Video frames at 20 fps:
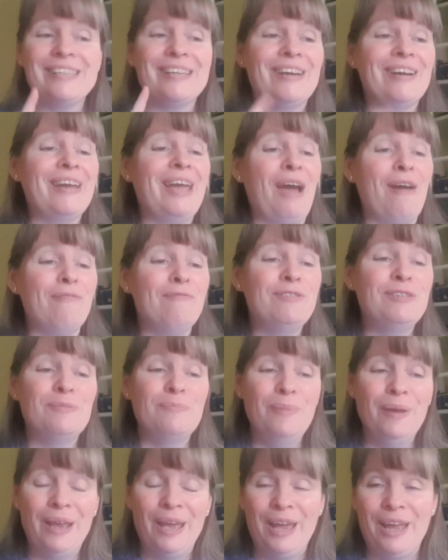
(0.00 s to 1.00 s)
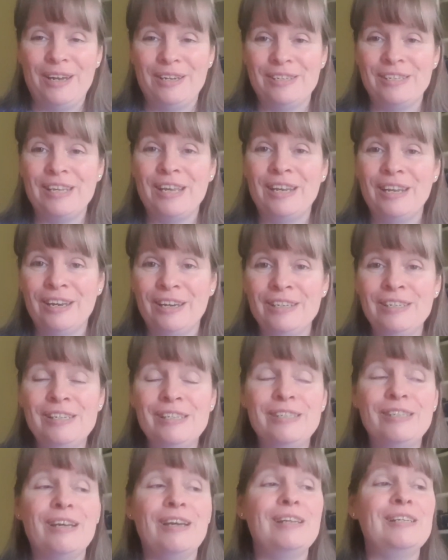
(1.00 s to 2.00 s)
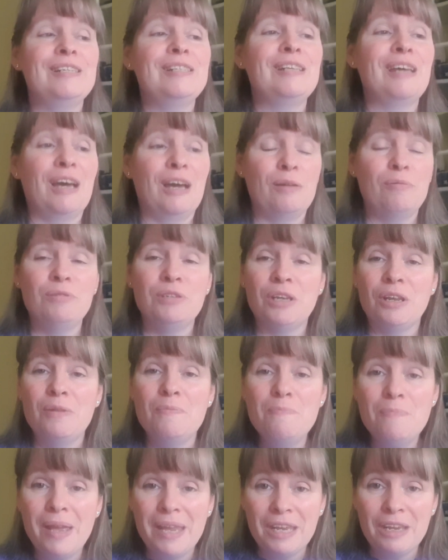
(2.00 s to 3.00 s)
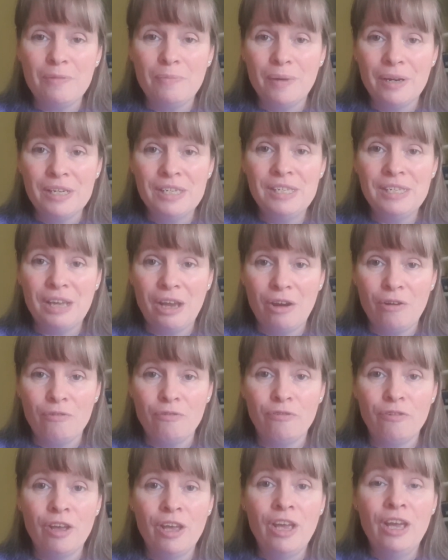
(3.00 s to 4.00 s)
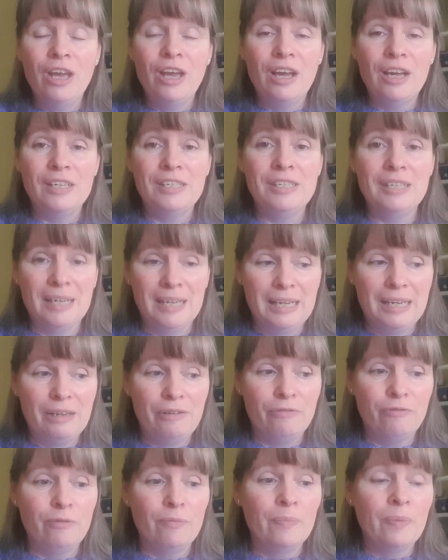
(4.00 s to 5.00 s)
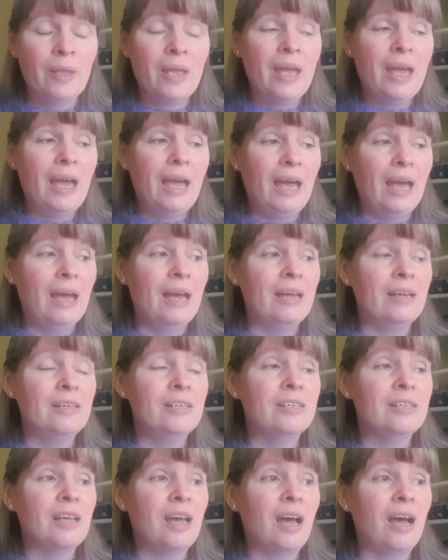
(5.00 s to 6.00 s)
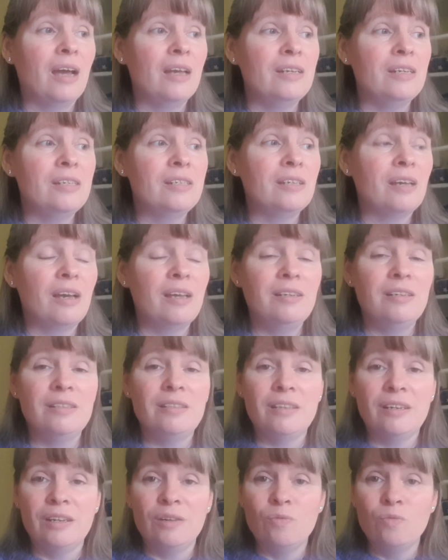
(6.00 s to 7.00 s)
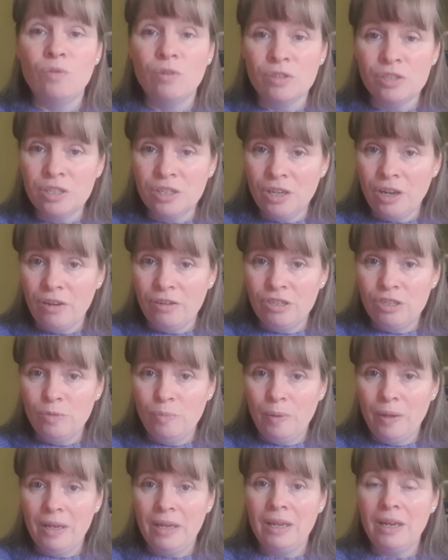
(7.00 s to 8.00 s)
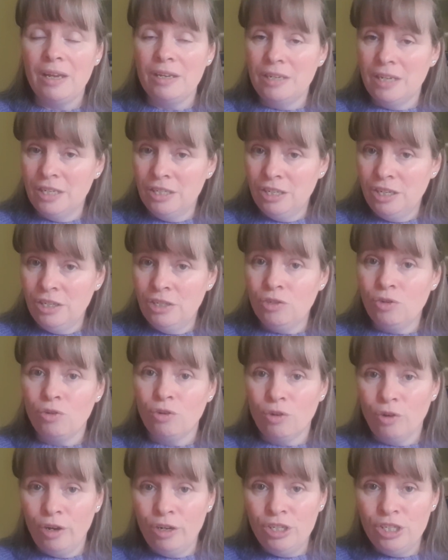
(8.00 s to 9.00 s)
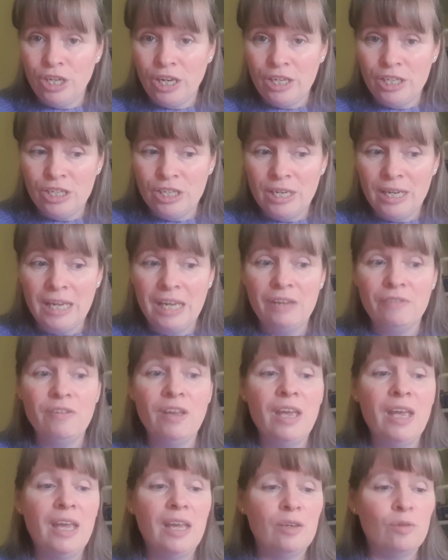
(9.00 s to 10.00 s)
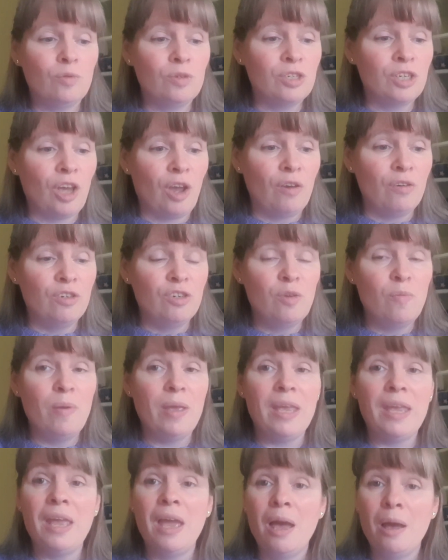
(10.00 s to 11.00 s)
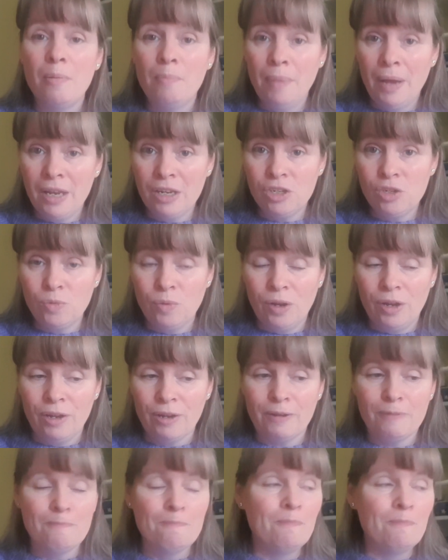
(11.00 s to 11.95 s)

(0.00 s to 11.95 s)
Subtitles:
I have some plans. And I decided that I was going to make myself a sleeve. And I decided that it wasn't going to be a knitted or crocheted sleeve. It was going to be patchwork.